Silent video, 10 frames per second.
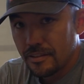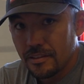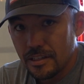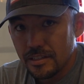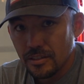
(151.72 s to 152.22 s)

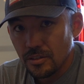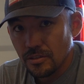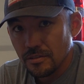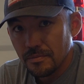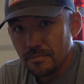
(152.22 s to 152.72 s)
These
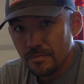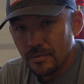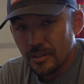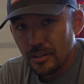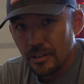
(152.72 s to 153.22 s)
little
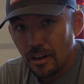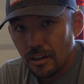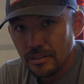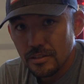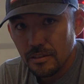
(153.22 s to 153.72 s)

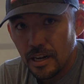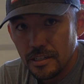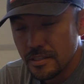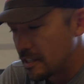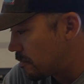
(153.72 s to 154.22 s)

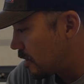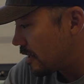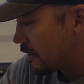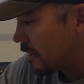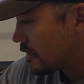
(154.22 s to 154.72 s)
non-scratch skid
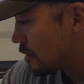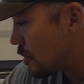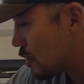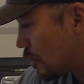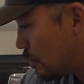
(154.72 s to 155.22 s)
plate things are
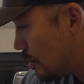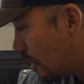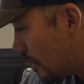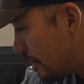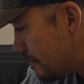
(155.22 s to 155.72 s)
just glued
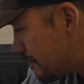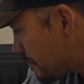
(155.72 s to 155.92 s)
on.